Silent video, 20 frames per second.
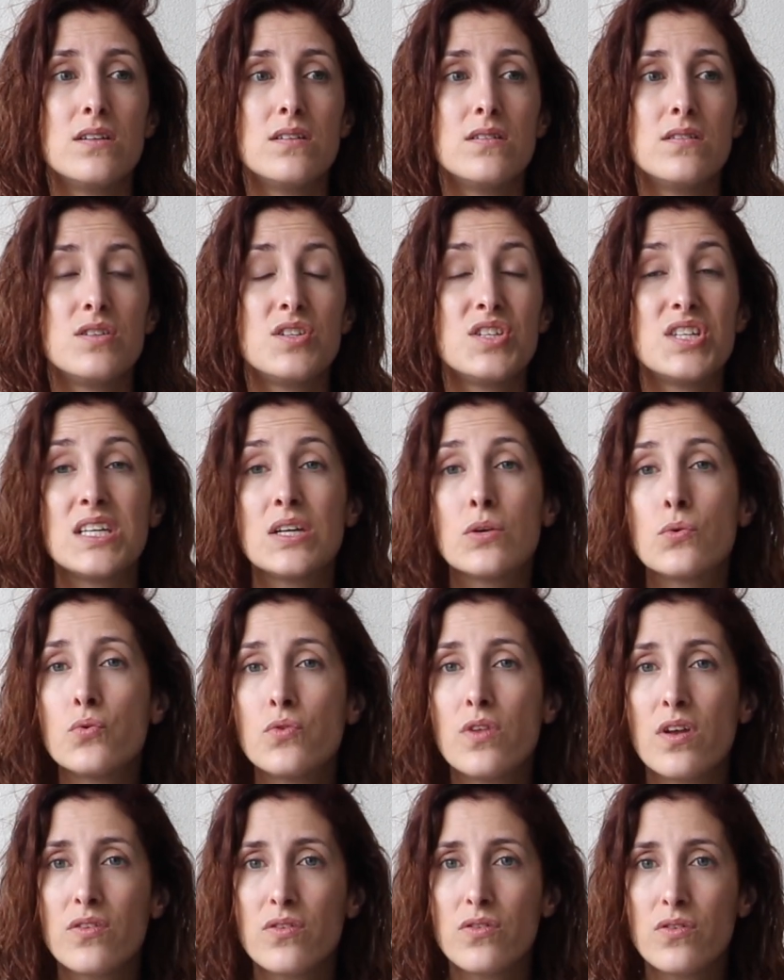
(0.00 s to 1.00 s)
she
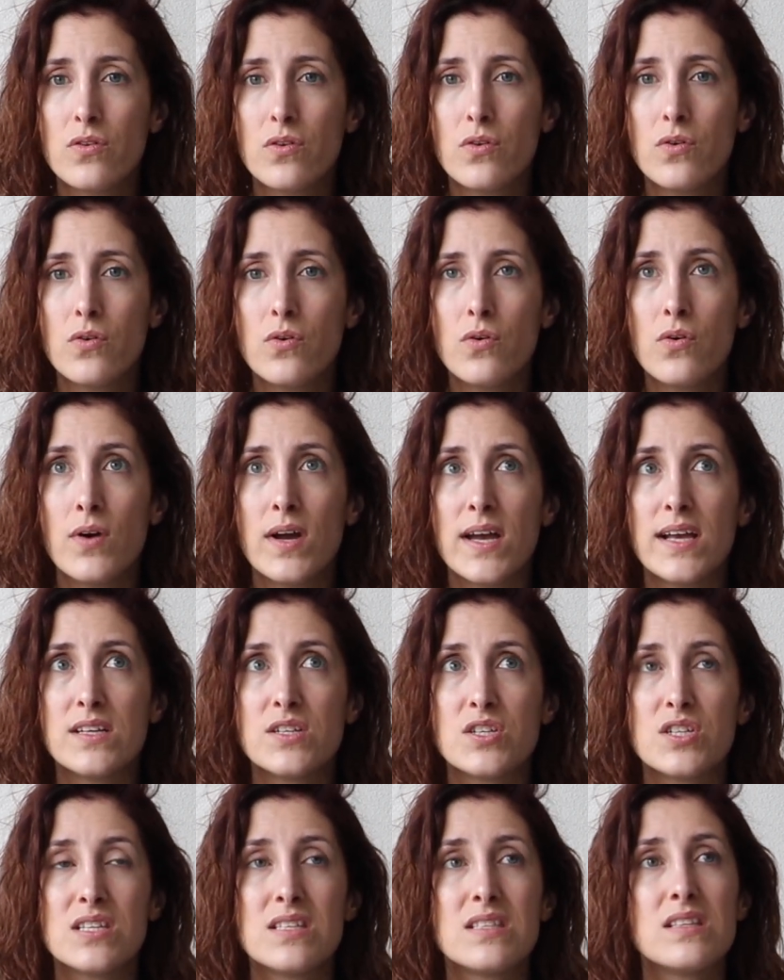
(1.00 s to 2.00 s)
couldn't know
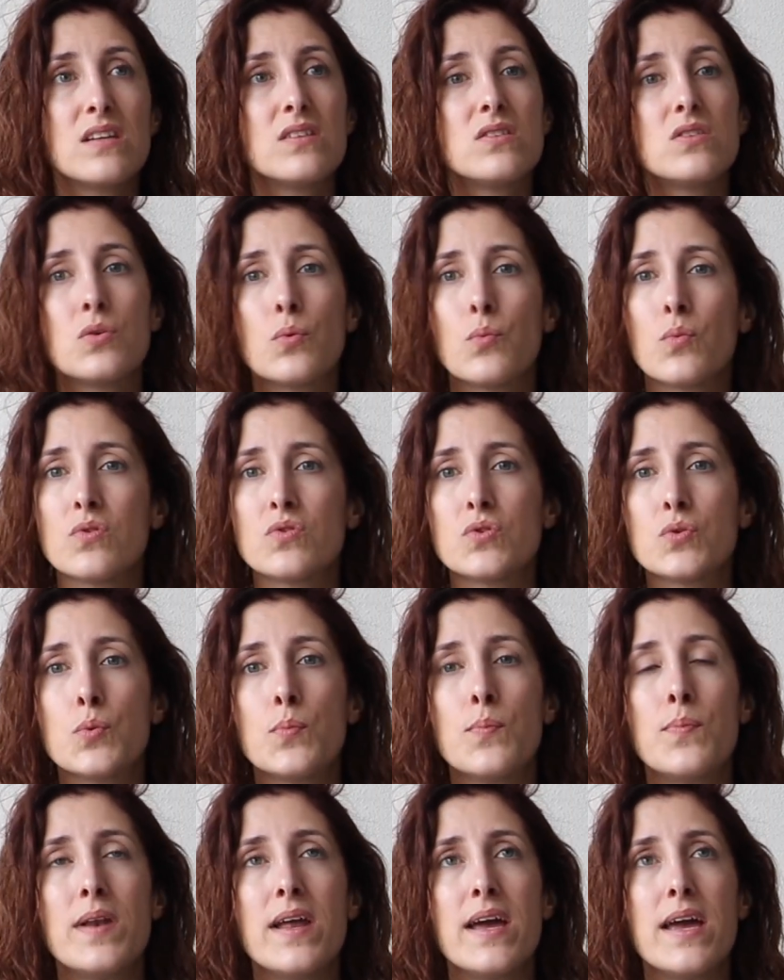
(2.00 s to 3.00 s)
and she's not the one
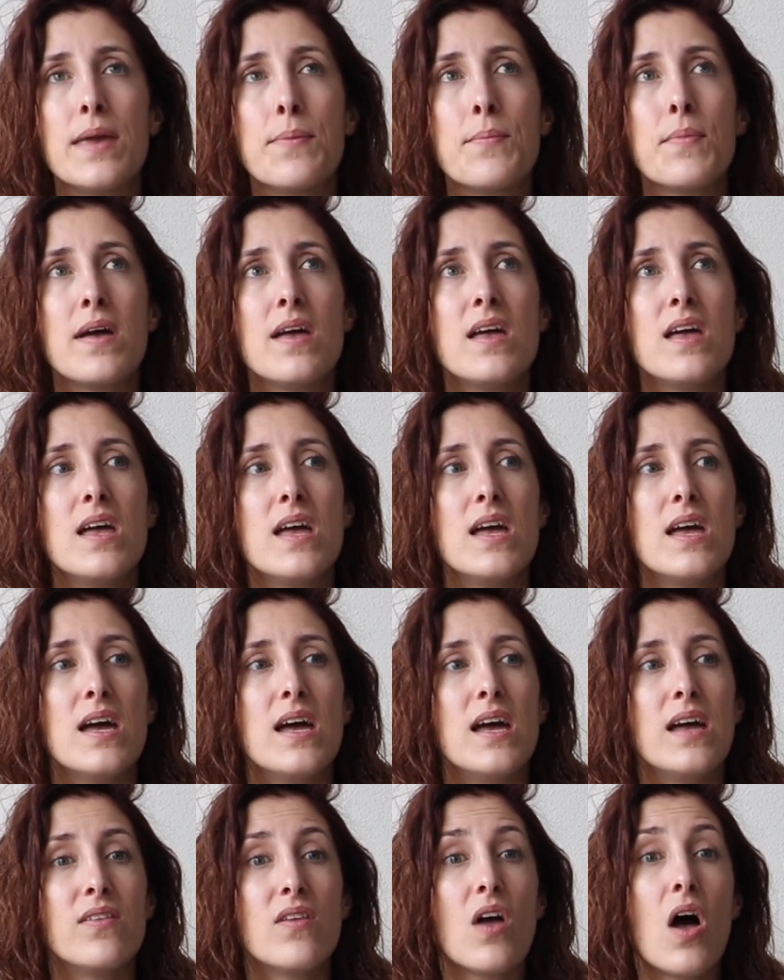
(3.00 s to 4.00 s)
to blame.
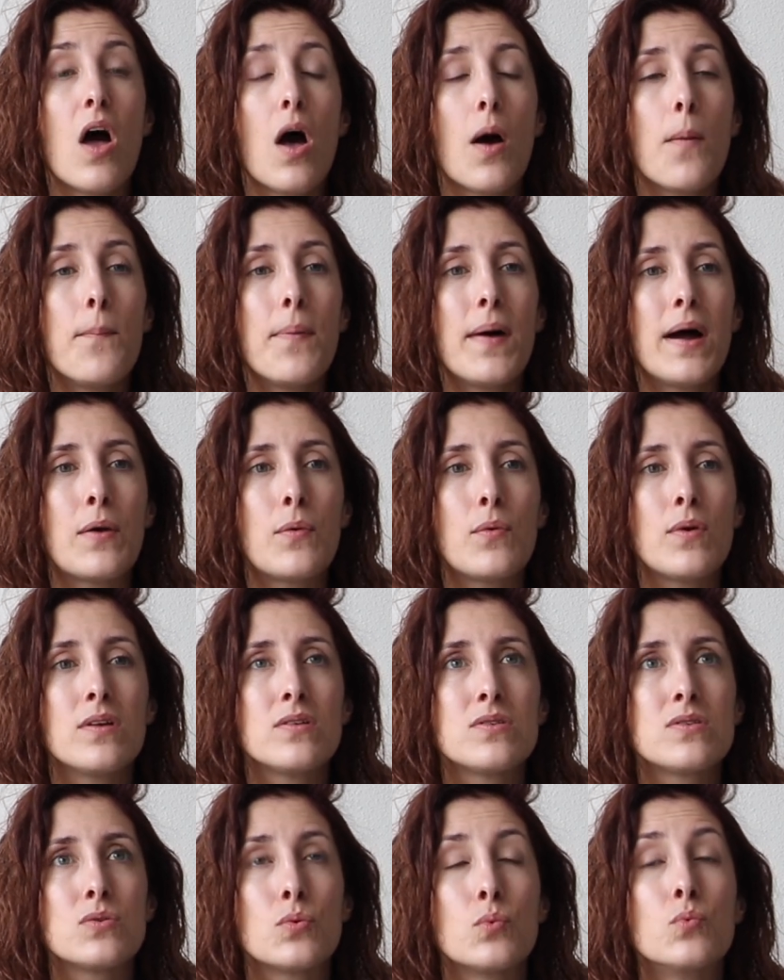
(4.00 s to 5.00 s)
And her
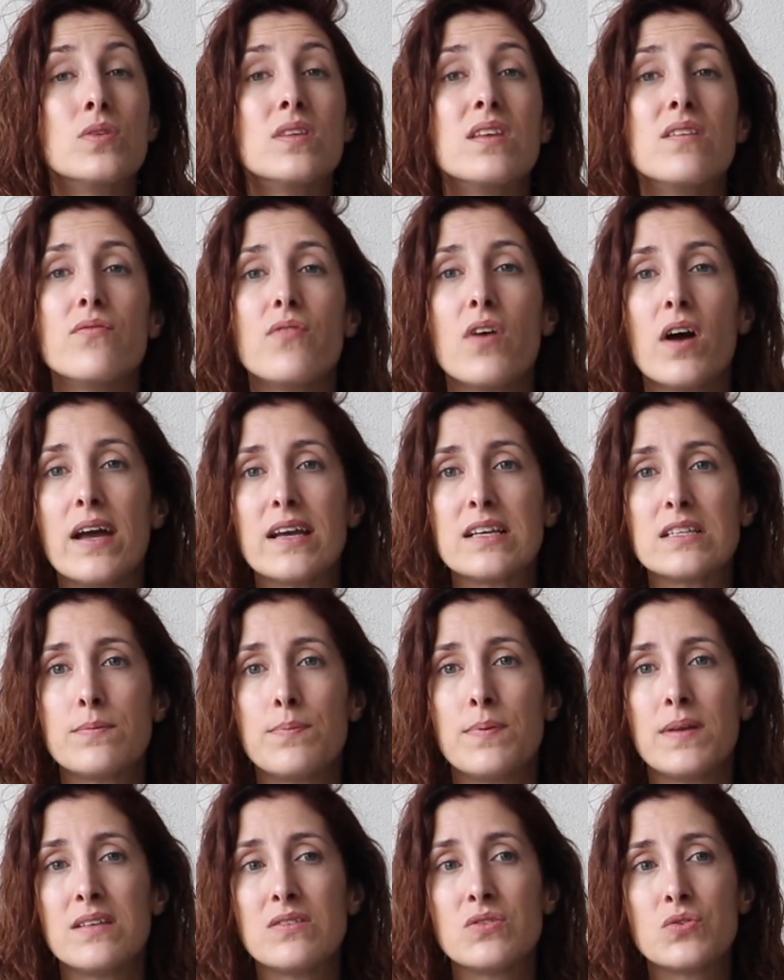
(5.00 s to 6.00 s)
parents, who never
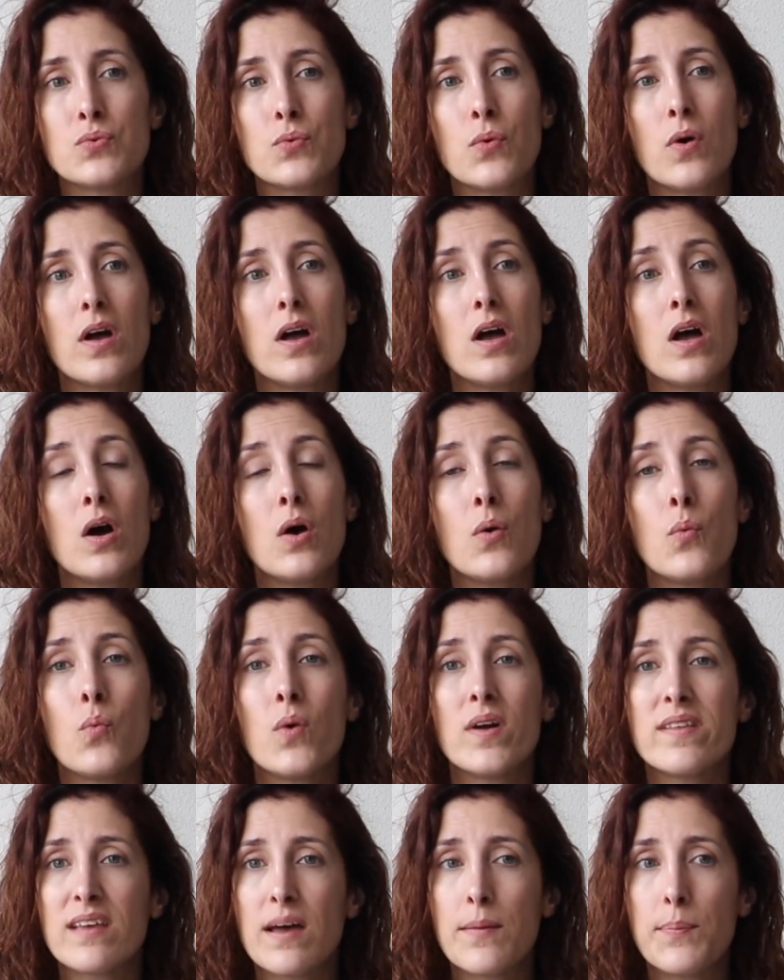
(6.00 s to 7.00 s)
explained to her
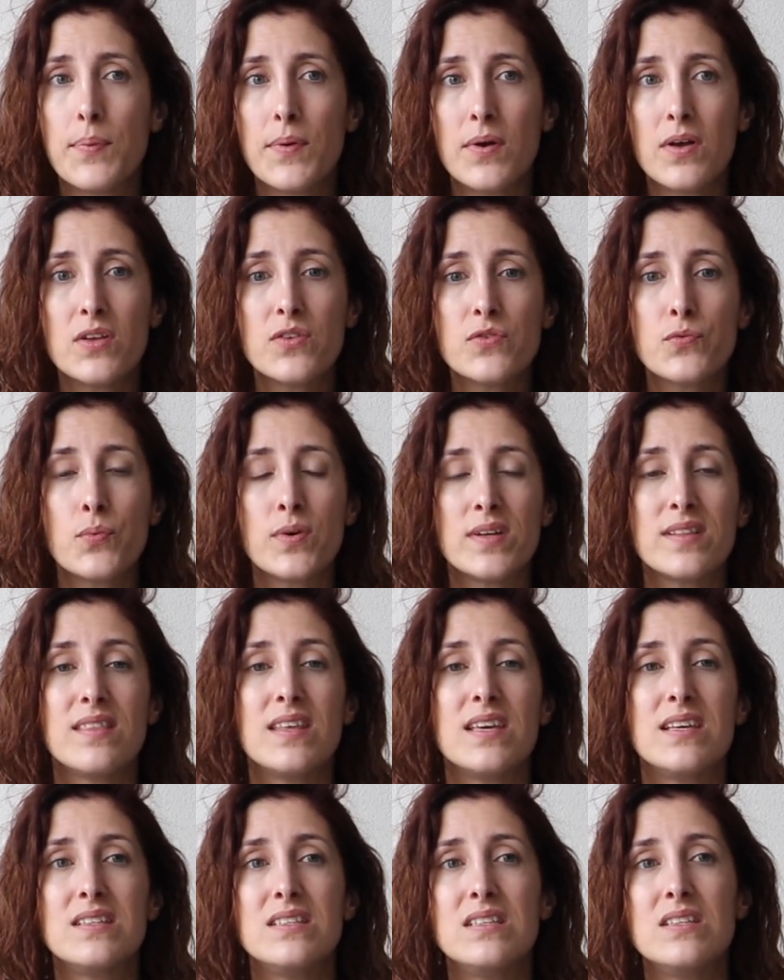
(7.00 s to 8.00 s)
what happened, what
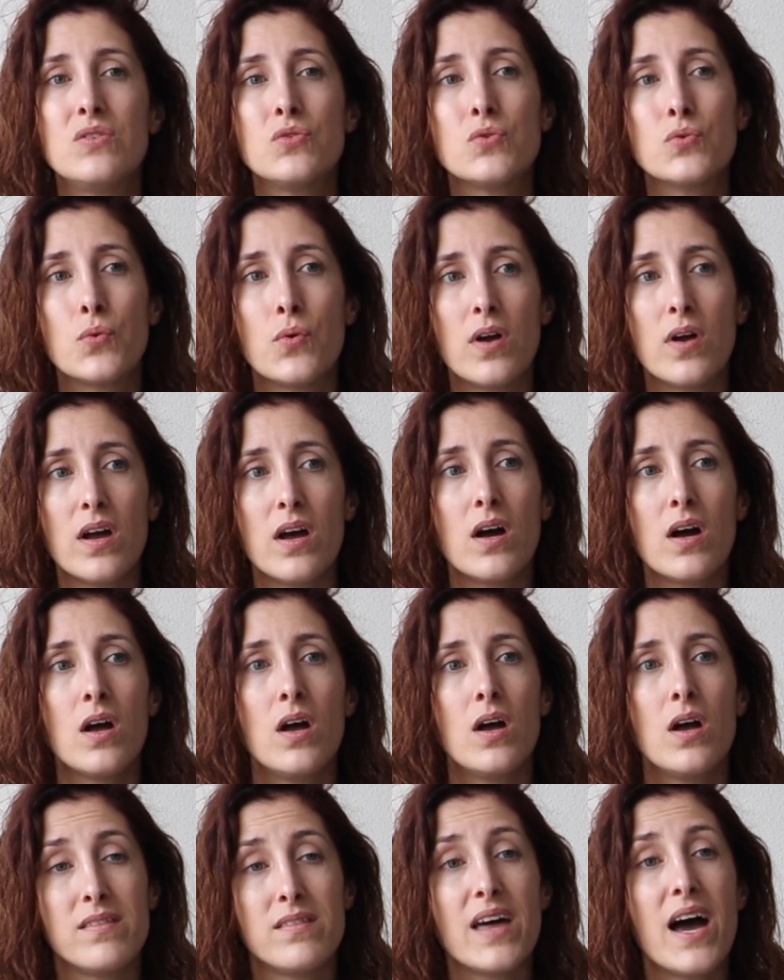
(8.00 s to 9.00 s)
they did to her,
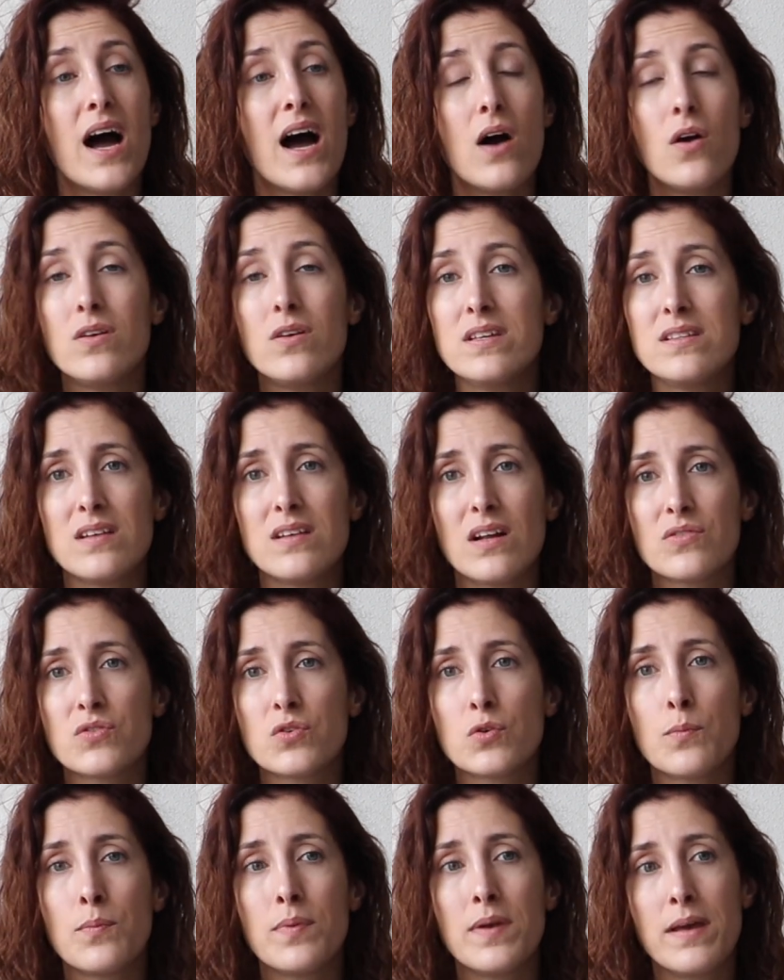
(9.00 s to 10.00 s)
they are a little
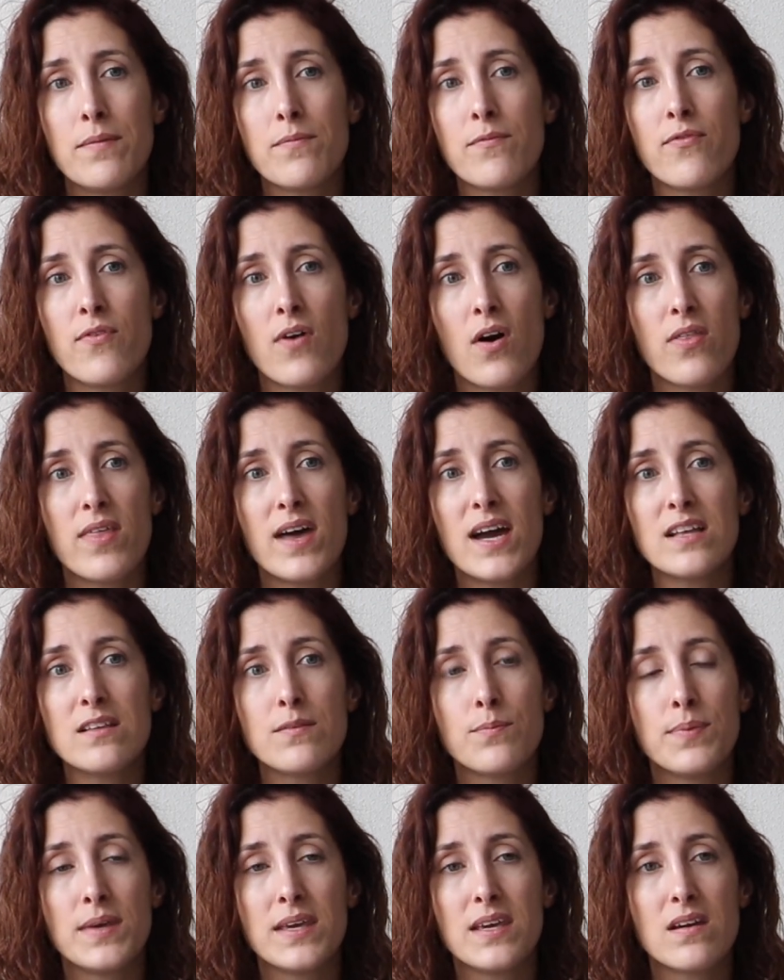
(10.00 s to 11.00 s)
to blame for
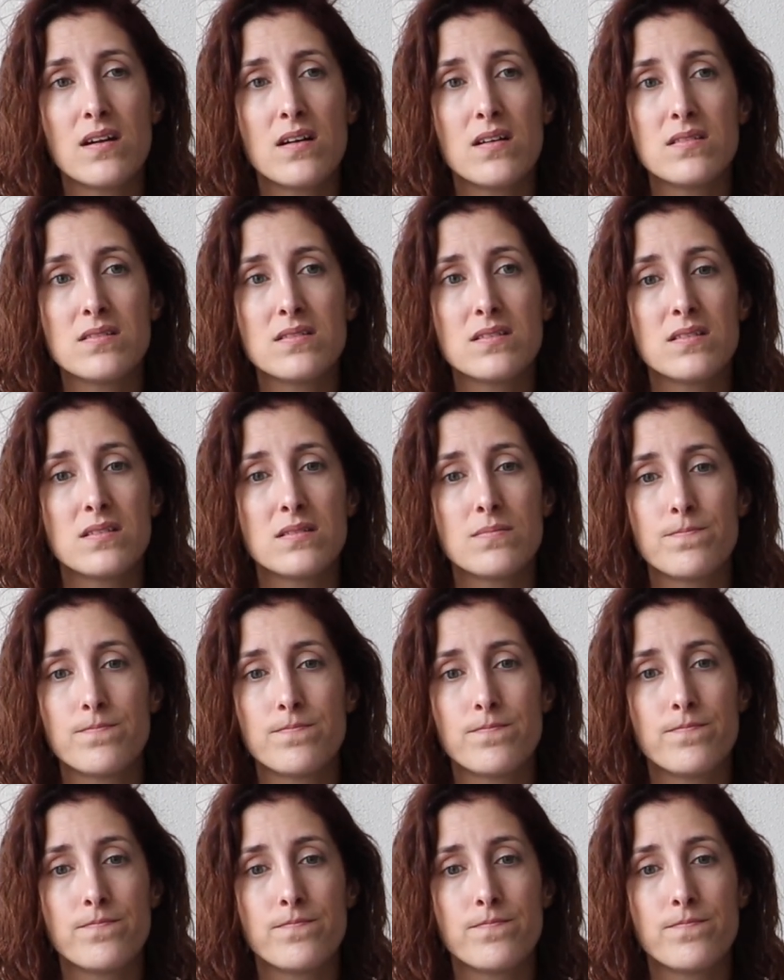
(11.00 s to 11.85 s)
that, because